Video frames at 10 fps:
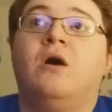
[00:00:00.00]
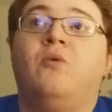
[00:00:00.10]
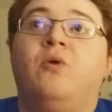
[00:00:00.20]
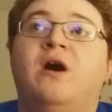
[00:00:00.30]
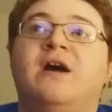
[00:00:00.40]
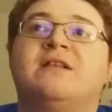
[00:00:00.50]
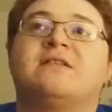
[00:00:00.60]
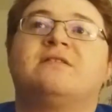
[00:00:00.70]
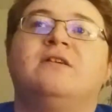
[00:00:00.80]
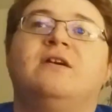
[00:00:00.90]

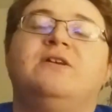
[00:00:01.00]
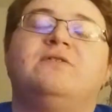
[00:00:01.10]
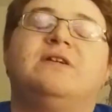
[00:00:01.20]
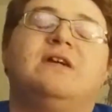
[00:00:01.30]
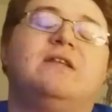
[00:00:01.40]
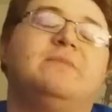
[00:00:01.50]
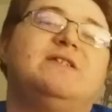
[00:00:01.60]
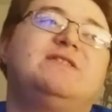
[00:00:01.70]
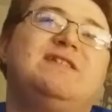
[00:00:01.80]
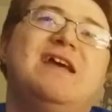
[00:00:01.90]
What? Are you kidding
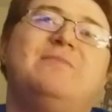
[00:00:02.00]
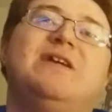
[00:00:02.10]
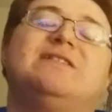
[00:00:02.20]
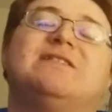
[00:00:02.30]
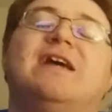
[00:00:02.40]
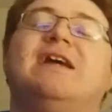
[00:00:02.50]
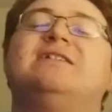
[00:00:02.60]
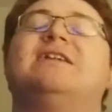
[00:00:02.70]
me? Sami Zayn's